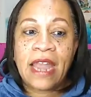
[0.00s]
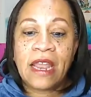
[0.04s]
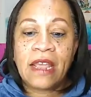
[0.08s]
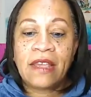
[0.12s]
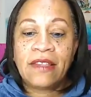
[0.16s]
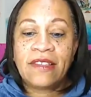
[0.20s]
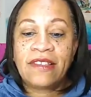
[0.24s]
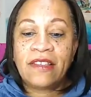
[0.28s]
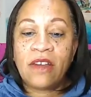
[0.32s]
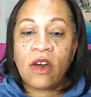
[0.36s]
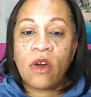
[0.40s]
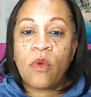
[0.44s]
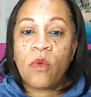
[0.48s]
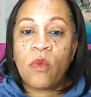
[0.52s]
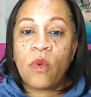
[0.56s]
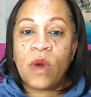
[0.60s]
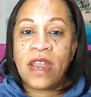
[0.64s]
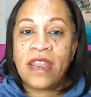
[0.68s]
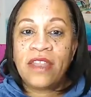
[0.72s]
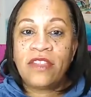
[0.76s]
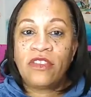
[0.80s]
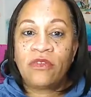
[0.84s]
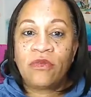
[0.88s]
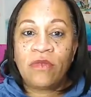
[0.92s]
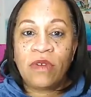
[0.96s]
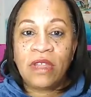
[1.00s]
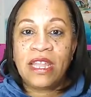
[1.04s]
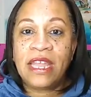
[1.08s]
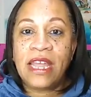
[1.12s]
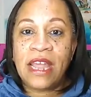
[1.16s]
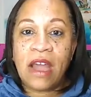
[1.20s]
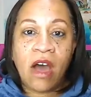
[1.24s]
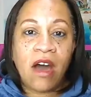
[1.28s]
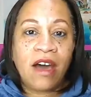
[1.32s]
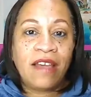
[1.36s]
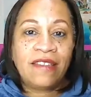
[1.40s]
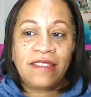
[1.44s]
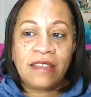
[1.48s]
And so what is really
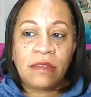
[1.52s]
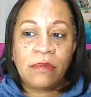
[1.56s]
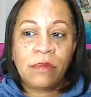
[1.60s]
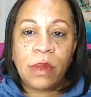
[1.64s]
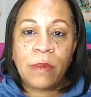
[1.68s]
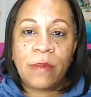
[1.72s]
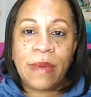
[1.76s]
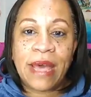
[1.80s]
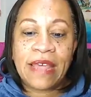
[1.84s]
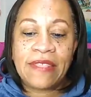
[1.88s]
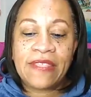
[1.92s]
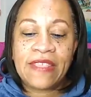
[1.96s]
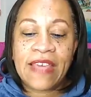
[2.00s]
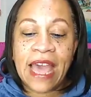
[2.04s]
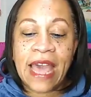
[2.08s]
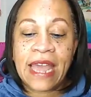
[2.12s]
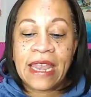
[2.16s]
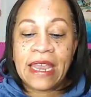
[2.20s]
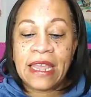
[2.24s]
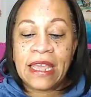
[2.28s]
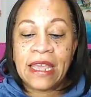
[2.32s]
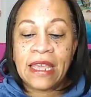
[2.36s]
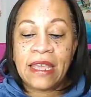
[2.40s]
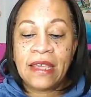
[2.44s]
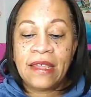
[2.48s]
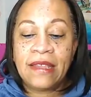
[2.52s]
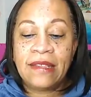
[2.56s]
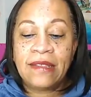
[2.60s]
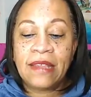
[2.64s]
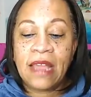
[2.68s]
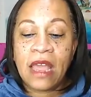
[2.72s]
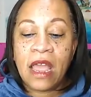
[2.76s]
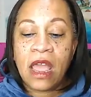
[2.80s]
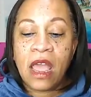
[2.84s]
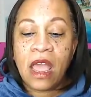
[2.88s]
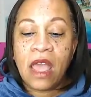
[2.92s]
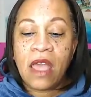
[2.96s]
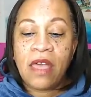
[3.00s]
awesome about that is
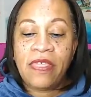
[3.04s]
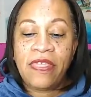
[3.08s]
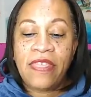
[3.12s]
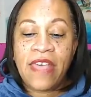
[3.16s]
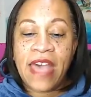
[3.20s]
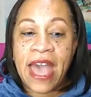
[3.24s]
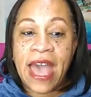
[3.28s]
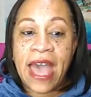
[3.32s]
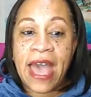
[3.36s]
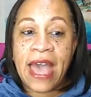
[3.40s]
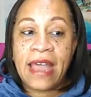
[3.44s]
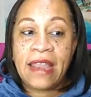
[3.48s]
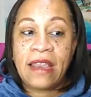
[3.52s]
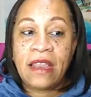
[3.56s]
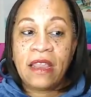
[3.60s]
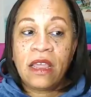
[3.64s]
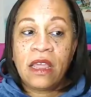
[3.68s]
that